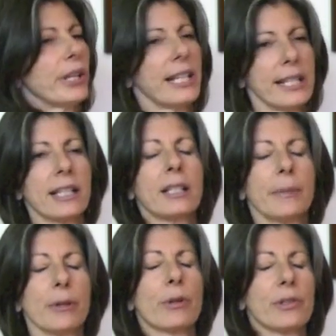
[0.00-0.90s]
he said to
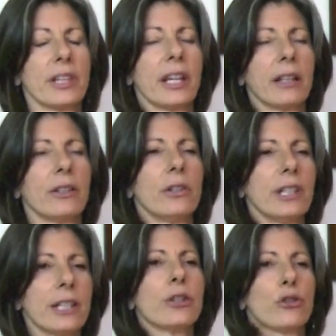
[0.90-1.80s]
me, Roseanne, you
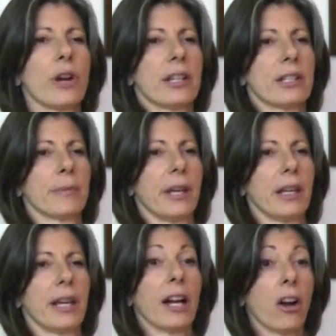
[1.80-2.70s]
need to trust me
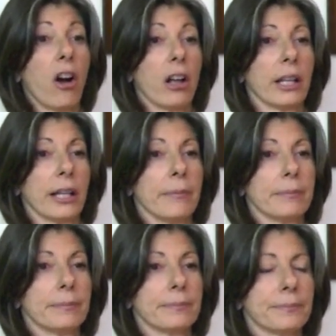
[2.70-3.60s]
and call him.
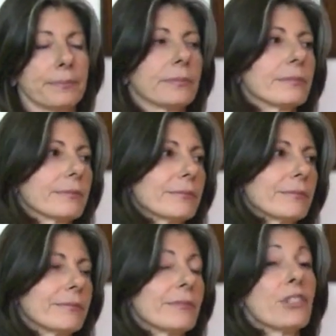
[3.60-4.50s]

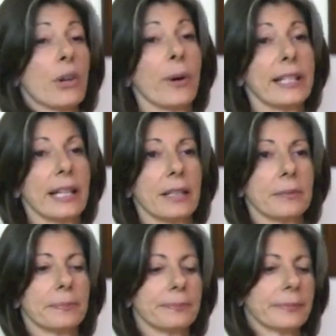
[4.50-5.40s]
So I did.
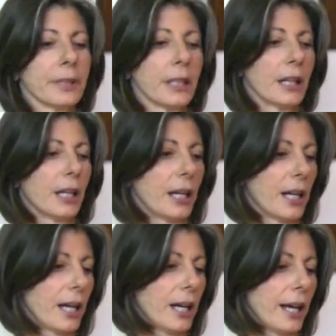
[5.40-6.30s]

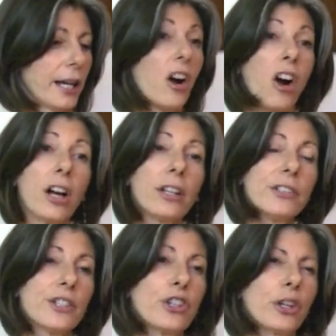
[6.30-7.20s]
I
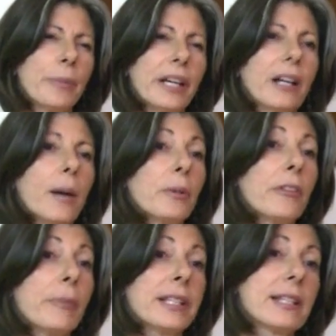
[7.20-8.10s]
called. It took me a couple
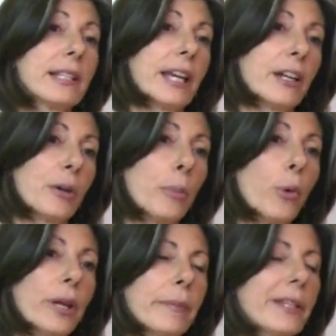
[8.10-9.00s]
of months to get an
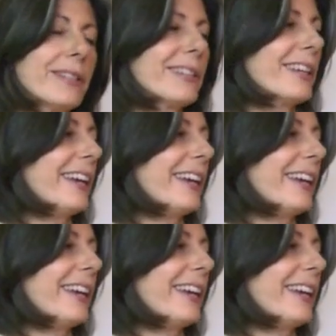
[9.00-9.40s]
appointment.